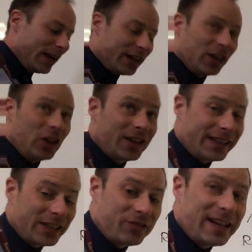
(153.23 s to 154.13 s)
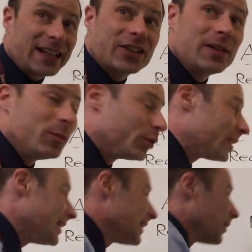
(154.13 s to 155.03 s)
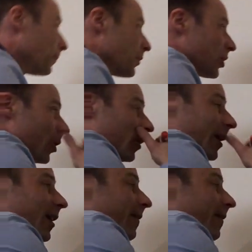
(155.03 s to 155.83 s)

we're going to look at this reaction in more detail. So,